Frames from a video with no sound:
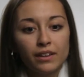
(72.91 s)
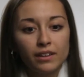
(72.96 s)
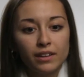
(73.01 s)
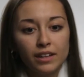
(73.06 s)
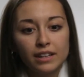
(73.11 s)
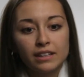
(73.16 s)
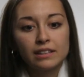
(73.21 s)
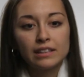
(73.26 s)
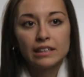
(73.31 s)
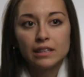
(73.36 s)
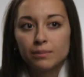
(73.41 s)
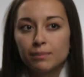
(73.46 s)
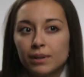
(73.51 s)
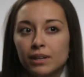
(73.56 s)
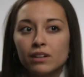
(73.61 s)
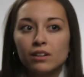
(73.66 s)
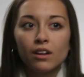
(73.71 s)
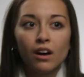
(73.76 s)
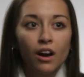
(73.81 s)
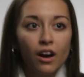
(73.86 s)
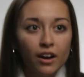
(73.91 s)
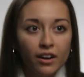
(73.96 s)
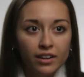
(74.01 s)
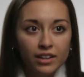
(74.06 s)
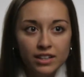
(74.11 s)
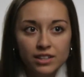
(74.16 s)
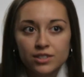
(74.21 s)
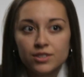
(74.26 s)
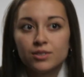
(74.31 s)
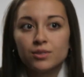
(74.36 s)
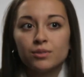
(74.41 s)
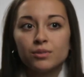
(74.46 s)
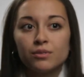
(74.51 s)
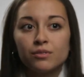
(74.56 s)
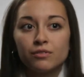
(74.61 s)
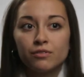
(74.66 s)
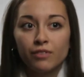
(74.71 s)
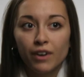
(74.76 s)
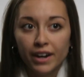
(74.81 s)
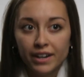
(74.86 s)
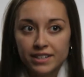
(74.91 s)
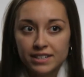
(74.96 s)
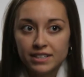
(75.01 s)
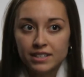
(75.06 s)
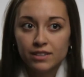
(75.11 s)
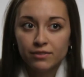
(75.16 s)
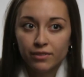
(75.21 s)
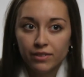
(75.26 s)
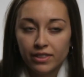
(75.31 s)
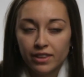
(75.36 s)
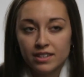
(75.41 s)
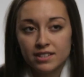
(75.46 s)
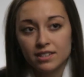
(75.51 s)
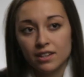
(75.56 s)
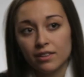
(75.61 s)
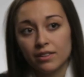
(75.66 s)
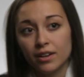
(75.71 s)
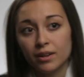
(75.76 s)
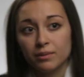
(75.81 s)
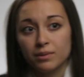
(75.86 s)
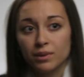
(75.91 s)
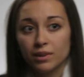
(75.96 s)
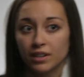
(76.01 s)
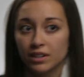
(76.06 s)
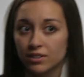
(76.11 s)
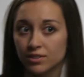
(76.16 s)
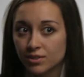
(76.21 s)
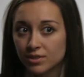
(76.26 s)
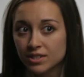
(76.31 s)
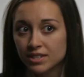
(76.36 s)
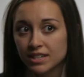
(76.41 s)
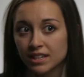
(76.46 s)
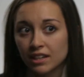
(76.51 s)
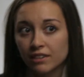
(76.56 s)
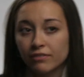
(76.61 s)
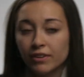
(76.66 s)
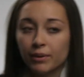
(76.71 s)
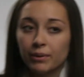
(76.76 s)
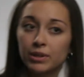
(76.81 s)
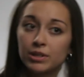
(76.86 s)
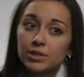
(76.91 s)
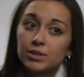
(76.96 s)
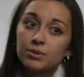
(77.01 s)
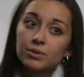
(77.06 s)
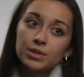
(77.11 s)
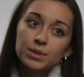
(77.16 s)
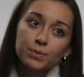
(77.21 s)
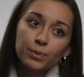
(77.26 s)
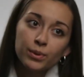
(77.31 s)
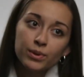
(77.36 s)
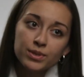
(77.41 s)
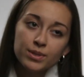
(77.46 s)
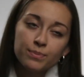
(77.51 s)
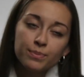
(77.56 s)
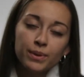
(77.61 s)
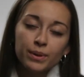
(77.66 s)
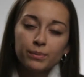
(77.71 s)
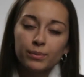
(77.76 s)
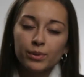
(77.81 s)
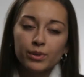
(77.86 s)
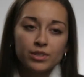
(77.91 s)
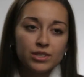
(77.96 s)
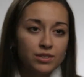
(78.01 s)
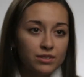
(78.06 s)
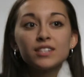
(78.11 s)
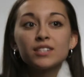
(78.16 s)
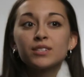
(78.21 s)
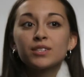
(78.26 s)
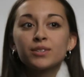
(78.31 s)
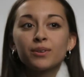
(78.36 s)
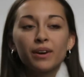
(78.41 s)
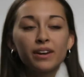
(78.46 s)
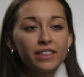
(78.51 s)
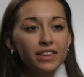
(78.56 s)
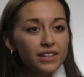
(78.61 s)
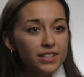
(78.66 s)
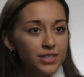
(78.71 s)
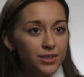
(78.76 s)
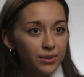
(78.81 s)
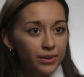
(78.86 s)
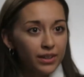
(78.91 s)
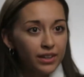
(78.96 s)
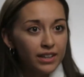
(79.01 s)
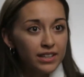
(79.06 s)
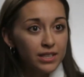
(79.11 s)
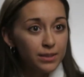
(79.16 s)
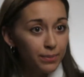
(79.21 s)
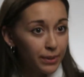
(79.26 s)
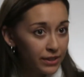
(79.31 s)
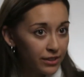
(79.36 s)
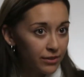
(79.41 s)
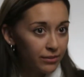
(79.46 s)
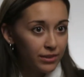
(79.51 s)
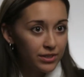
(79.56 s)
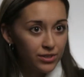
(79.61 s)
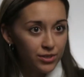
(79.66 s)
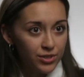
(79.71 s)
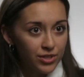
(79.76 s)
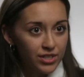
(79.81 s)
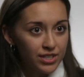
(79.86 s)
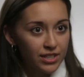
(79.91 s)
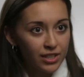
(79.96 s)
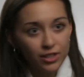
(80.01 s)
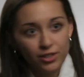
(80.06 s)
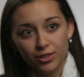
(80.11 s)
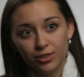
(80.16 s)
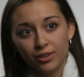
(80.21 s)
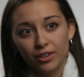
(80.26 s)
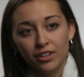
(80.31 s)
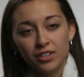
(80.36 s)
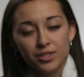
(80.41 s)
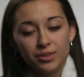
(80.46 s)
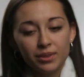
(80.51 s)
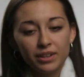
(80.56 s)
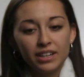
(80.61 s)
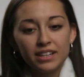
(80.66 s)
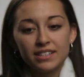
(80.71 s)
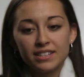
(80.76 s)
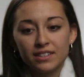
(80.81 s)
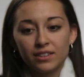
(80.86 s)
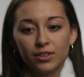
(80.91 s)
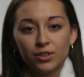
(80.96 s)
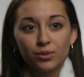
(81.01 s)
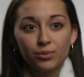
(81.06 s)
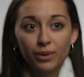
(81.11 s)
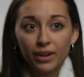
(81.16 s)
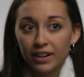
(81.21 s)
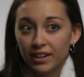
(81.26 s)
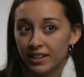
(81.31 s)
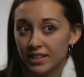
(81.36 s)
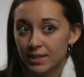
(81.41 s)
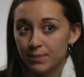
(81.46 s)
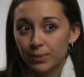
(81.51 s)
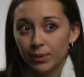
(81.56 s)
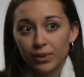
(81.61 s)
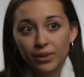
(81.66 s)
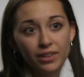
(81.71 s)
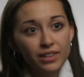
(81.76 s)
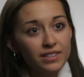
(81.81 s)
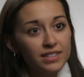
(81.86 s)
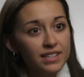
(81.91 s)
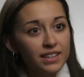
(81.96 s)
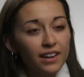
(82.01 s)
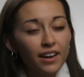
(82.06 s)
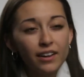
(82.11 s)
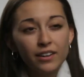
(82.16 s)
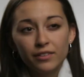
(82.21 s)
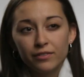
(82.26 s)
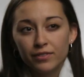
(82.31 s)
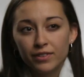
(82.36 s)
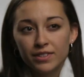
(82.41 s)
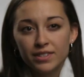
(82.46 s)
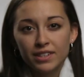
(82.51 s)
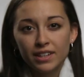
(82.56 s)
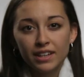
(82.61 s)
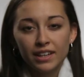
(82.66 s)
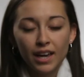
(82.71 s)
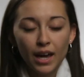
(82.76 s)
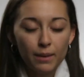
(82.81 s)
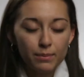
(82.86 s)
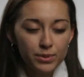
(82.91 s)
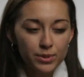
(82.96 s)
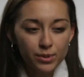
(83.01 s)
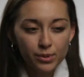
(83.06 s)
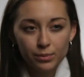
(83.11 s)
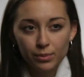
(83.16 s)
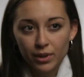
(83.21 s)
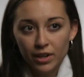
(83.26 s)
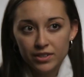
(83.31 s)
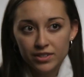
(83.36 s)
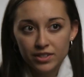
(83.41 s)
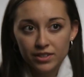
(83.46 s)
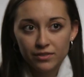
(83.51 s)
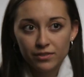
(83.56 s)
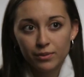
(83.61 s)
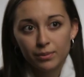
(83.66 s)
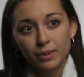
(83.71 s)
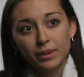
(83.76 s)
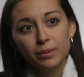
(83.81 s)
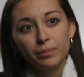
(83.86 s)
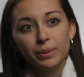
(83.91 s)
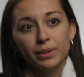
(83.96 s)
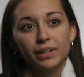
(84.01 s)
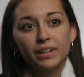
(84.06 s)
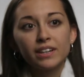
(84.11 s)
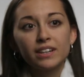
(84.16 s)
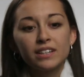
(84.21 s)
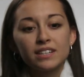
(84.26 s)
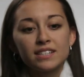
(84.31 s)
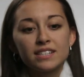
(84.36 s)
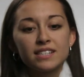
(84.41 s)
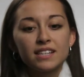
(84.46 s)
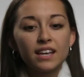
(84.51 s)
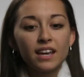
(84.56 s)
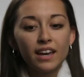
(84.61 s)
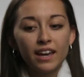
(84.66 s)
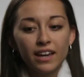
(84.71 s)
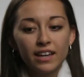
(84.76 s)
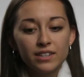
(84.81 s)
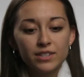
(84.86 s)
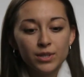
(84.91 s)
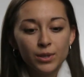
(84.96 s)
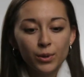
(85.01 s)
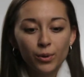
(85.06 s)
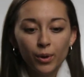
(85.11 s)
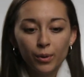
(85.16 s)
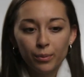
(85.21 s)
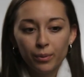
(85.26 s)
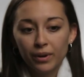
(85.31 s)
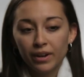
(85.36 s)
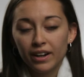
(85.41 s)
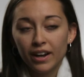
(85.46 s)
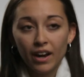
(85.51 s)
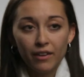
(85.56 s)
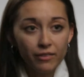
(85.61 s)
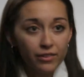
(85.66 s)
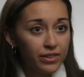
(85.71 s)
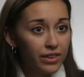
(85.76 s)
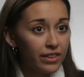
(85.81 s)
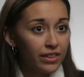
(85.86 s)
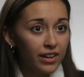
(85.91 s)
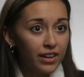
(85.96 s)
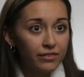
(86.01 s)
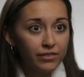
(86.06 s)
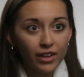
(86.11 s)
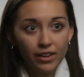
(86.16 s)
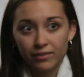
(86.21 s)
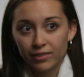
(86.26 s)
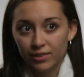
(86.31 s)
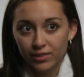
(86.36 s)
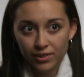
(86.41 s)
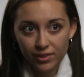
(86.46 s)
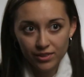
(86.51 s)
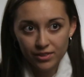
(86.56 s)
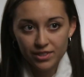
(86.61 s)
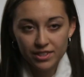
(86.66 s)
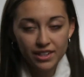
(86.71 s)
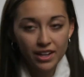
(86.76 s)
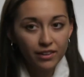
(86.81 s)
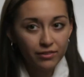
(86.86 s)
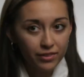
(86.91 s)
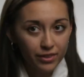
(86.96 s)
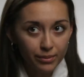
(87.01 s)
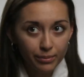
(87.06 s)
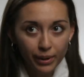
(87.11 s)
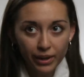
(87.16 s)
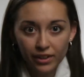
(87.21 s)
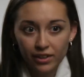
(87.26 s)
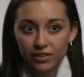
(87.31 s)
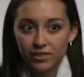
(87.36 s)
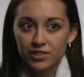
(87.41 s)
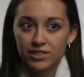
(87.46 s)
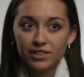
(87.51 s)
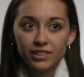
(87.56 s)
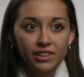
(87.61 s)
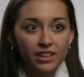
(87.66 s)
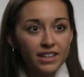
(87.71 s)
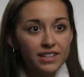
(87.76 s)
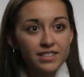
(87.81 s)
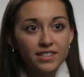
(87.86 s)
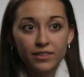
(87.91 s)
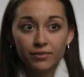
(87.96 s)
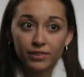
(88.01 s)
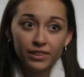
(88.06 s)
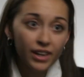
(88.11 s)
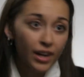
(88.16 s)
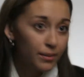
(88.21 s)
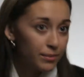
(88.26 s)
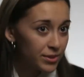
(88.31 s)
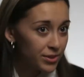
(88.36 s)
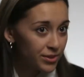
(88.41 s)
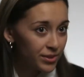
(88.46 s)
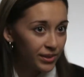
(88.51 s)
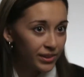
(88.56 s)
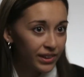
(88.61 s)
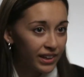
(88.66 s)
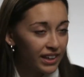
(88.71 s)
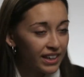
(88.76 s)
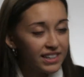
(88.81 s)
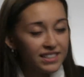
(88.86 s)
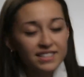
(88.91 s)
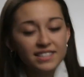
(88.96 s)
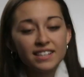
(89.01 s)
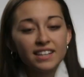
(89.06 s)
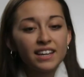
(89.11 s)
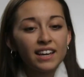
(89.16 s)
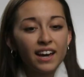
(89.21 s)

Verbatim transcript: like lead me along into finding different things that I thought were interesting if I wanted to explore something more. So I think doing independent research as an undergraduate is a great experience. It kind of feels like a capstone project for me because it's incorporating everything that I've ever learned in every biology class, every chemistry class.